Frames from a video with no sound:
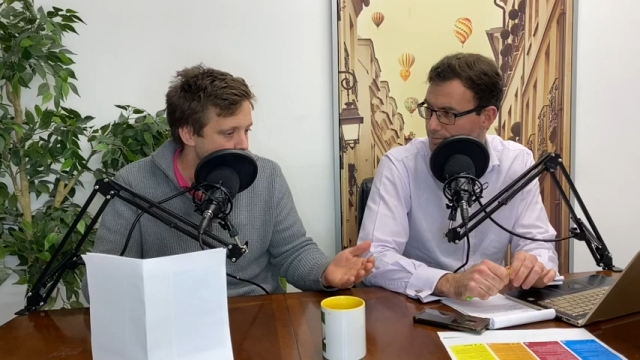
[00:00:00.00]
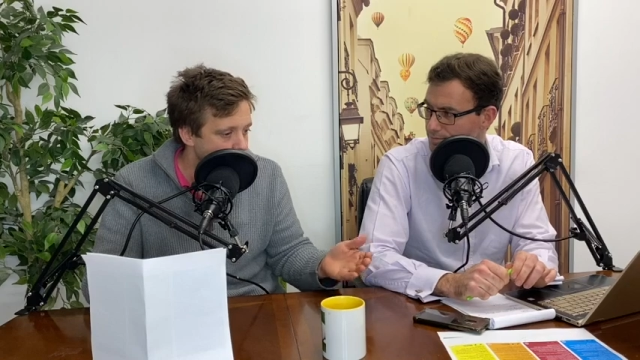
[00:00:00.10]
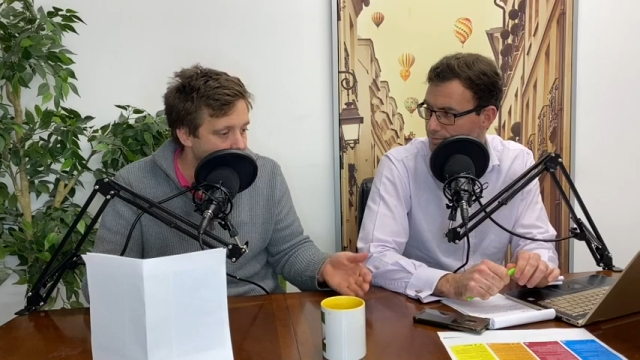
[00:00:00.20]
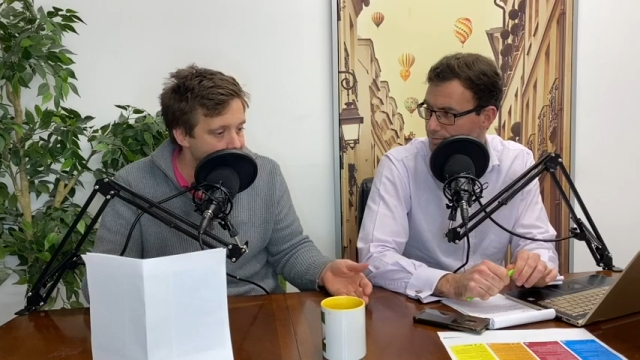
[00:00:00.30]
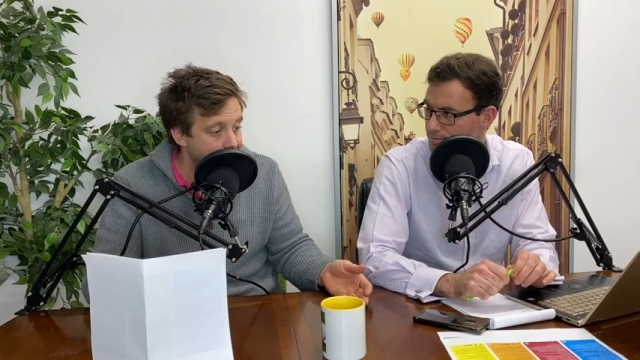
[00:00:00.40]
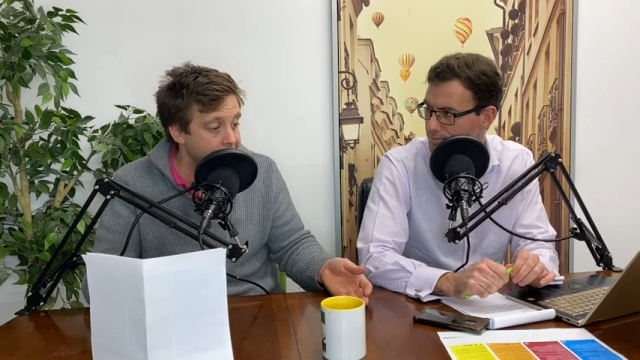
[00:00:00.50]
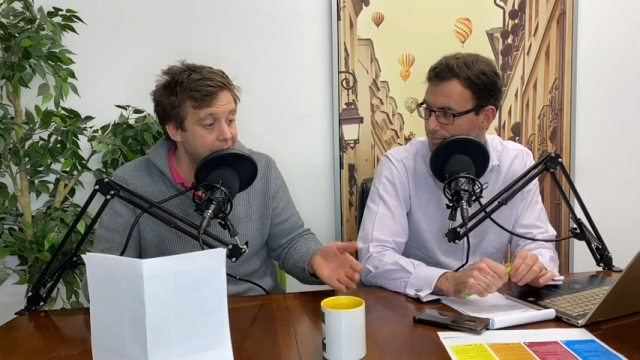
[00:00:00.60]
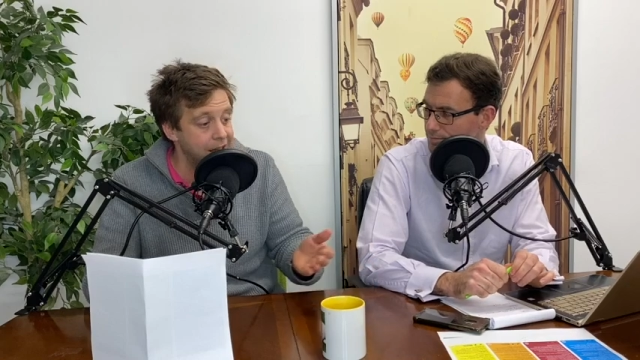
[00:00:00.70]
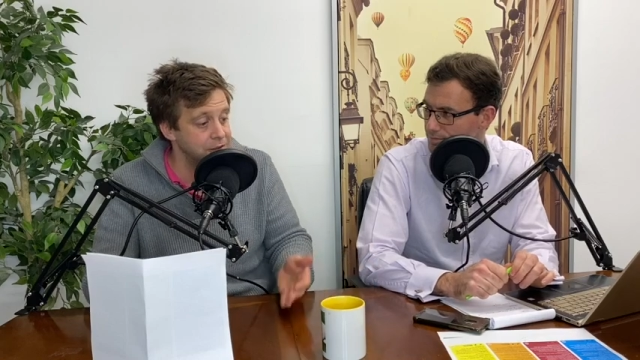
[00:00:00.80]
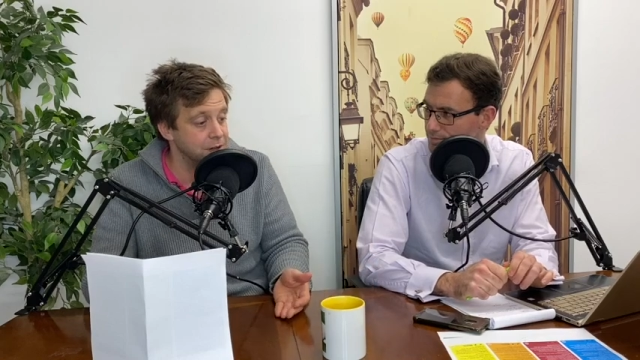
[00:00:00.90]
Speaker 1: or I buy an
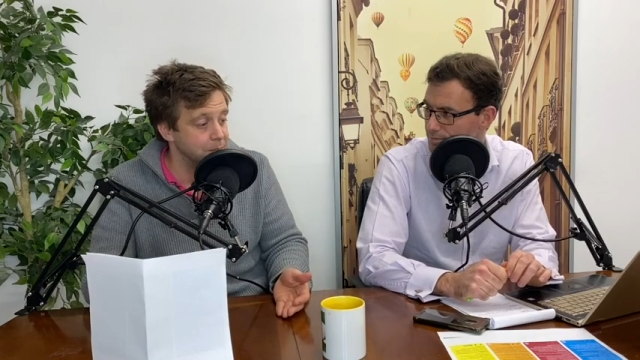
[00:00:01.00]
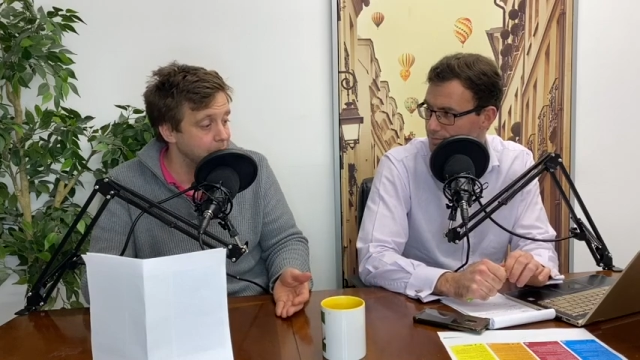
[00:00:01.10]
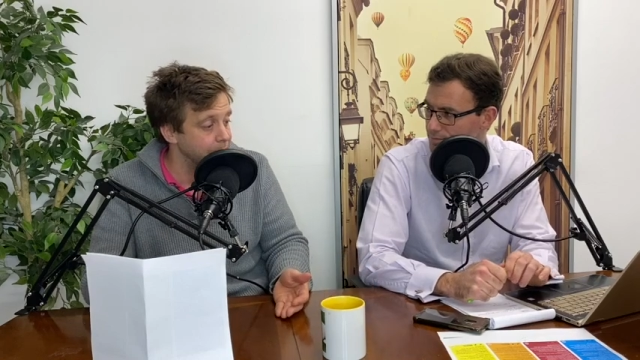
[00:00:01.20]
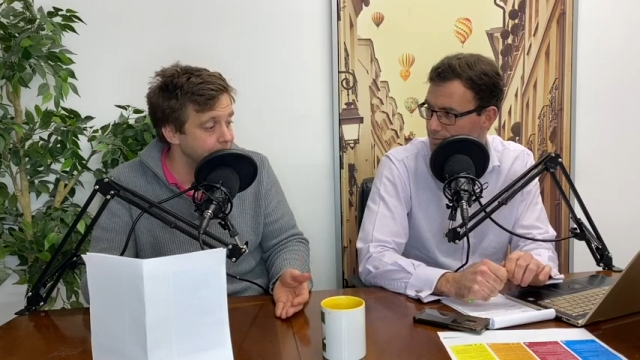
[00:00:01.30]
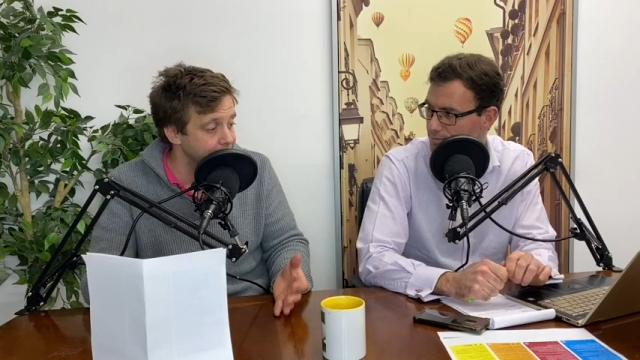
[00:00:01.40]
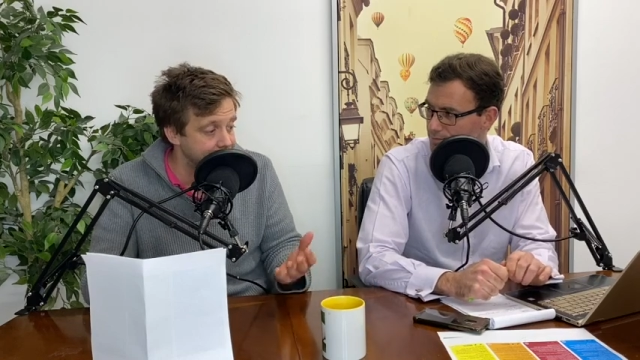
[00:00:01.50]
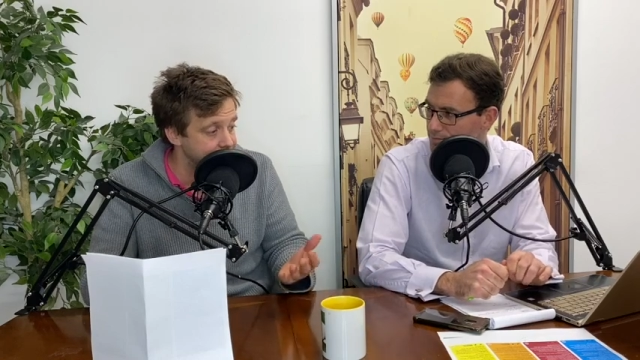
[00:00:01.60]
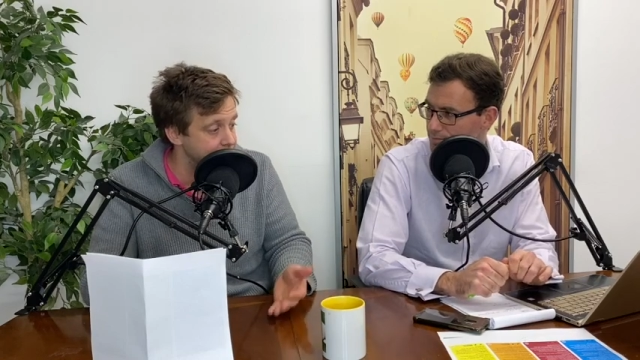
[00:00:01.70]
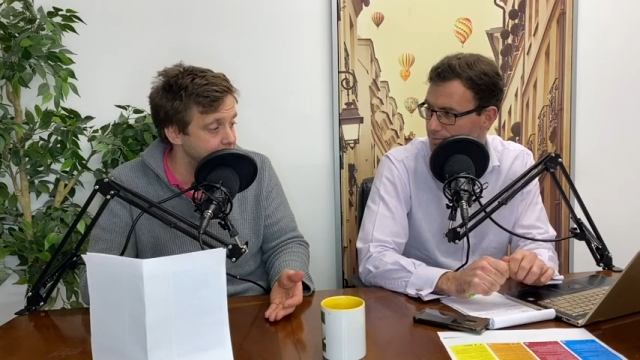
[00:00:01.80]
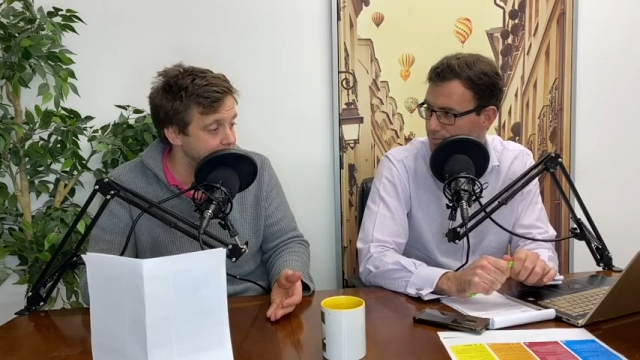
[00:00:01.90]
electric polo. The
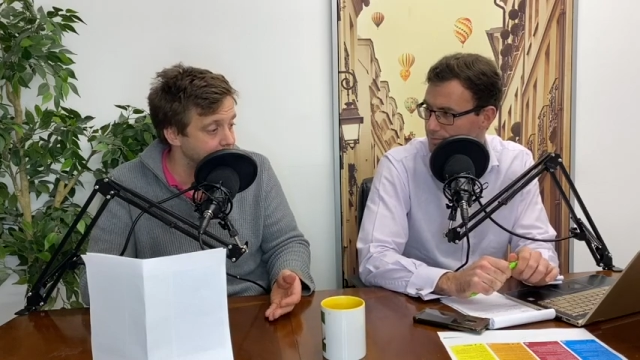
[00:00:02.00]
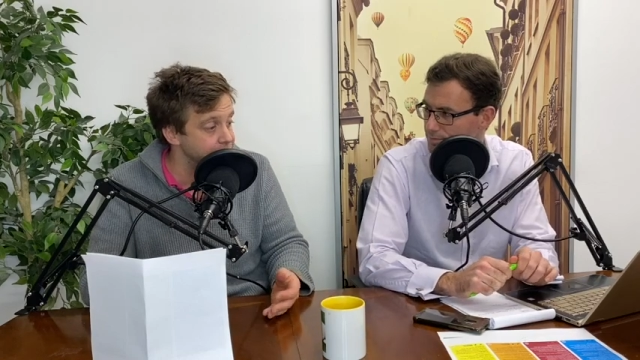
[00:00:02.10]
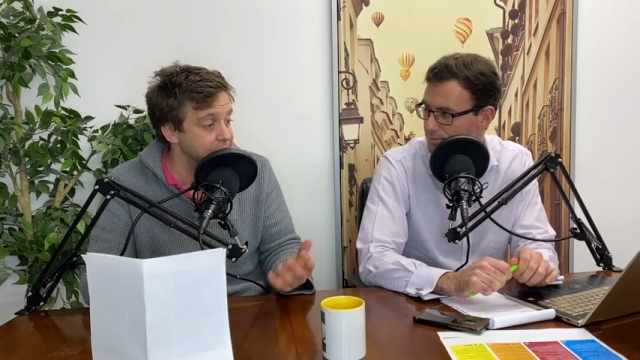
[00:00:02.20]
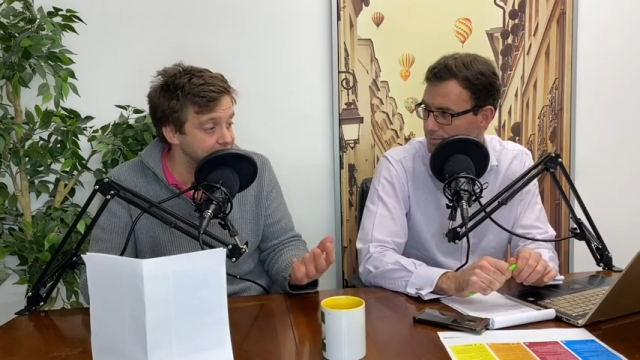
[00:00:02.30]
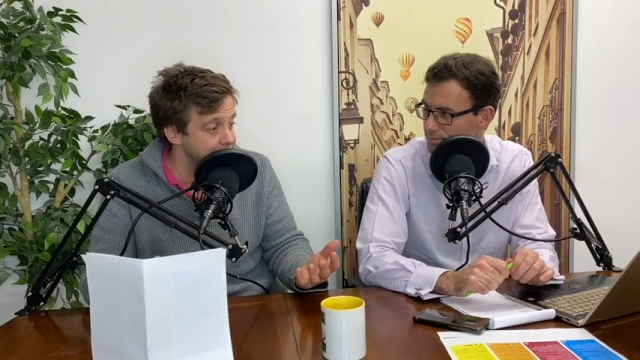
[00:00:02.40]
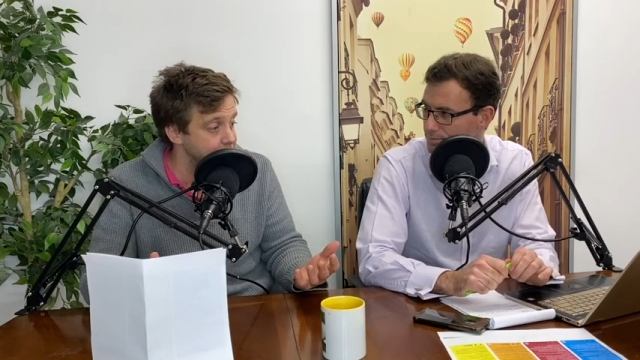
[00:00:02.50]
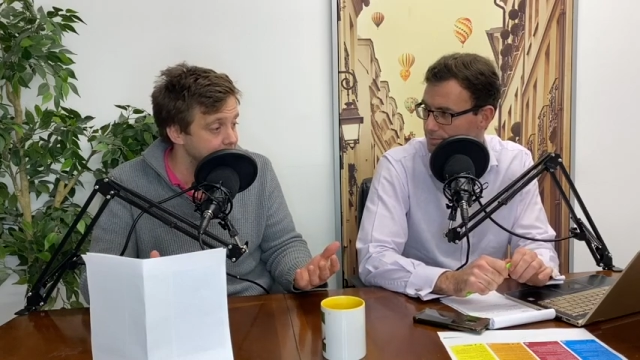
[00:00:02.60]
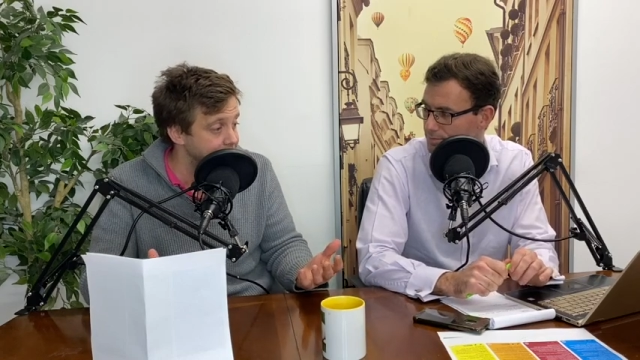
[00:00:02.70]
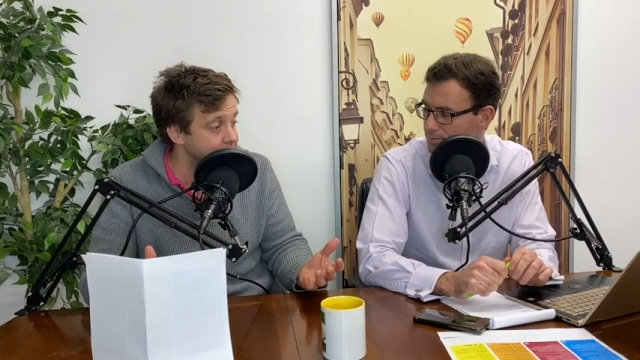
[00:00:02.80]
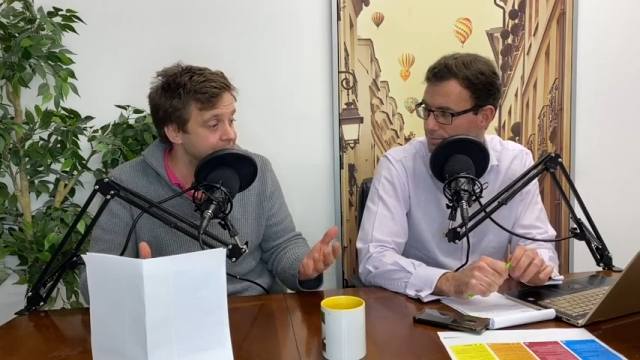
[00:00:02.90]
electric polo tends to
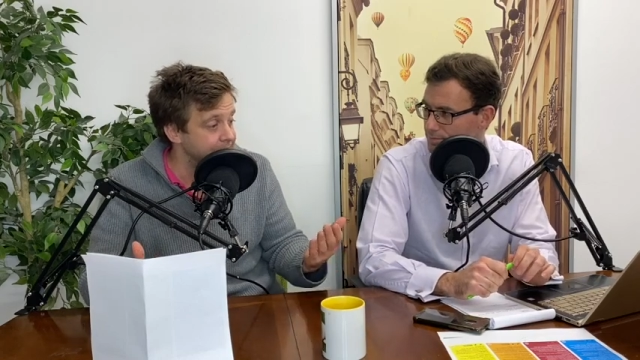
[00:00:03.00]
be